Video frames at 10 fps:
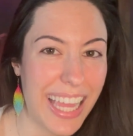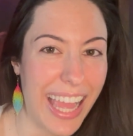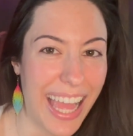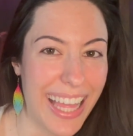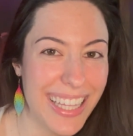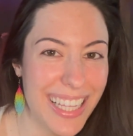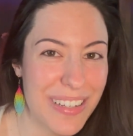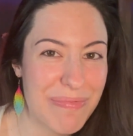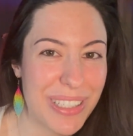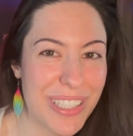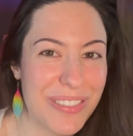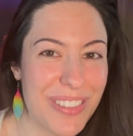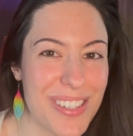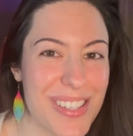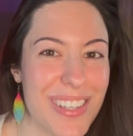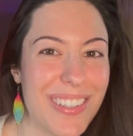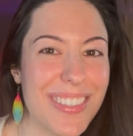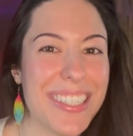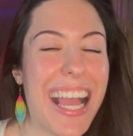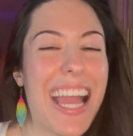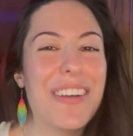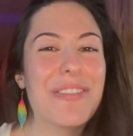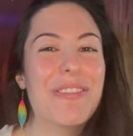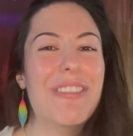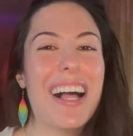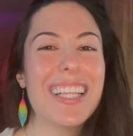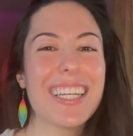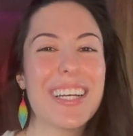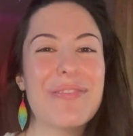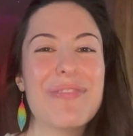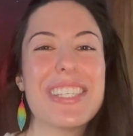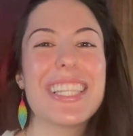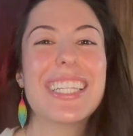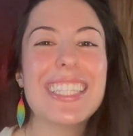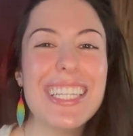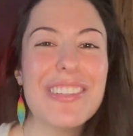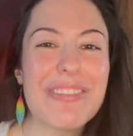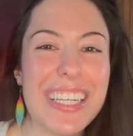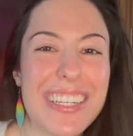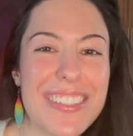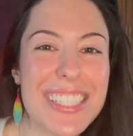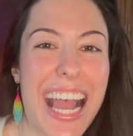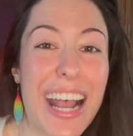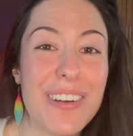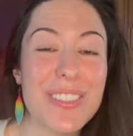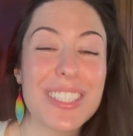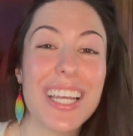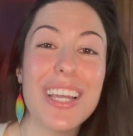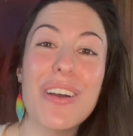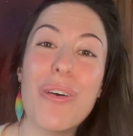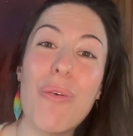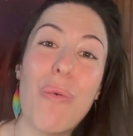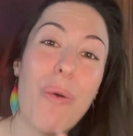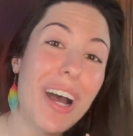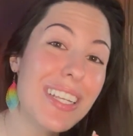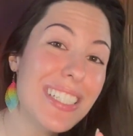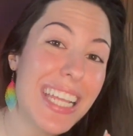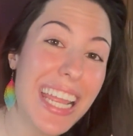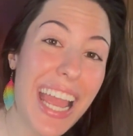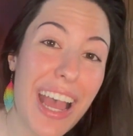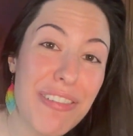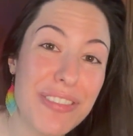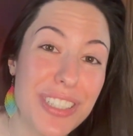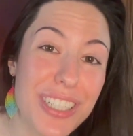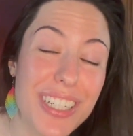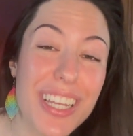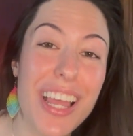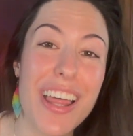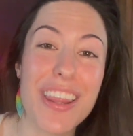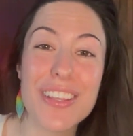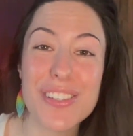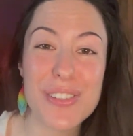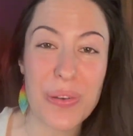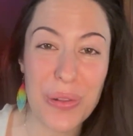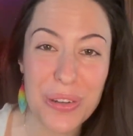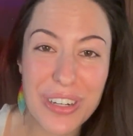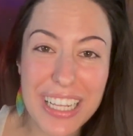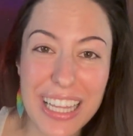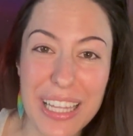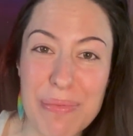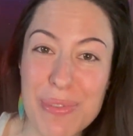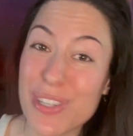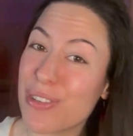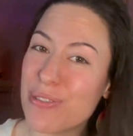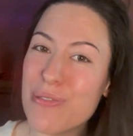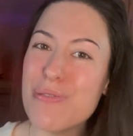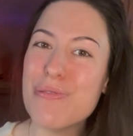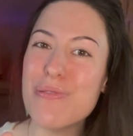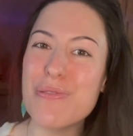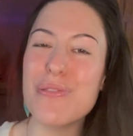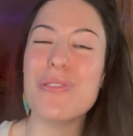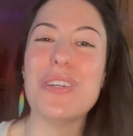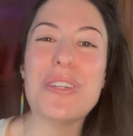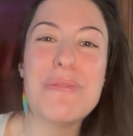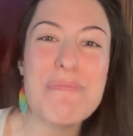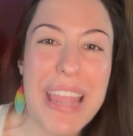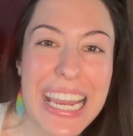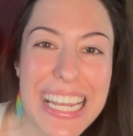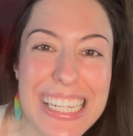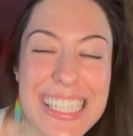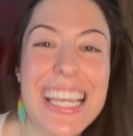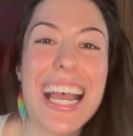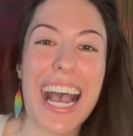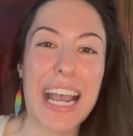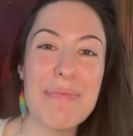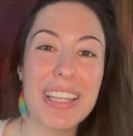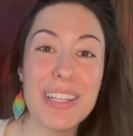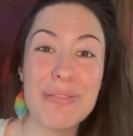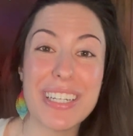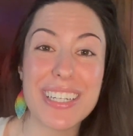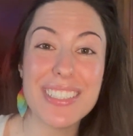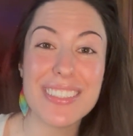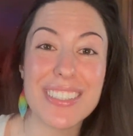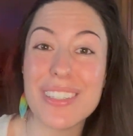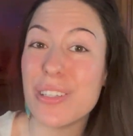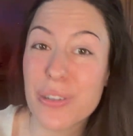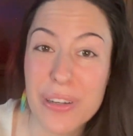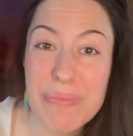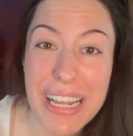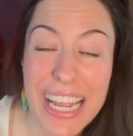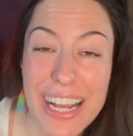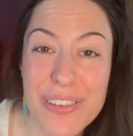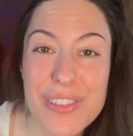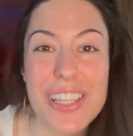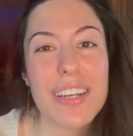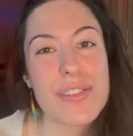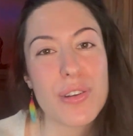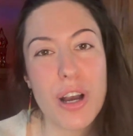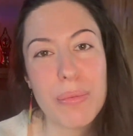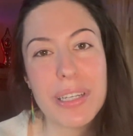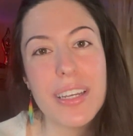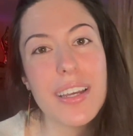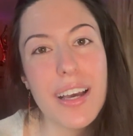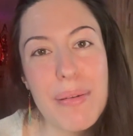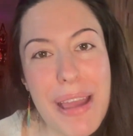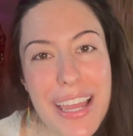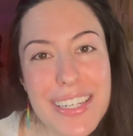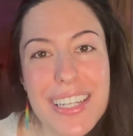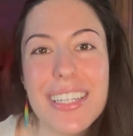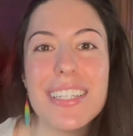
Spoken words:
Hello, beautiful soul, and welcome to the Little Reader's house one day after the solar eclipse. Ooh, you made it! I'm the Little Reader. You're in my house. They also call me Amanda.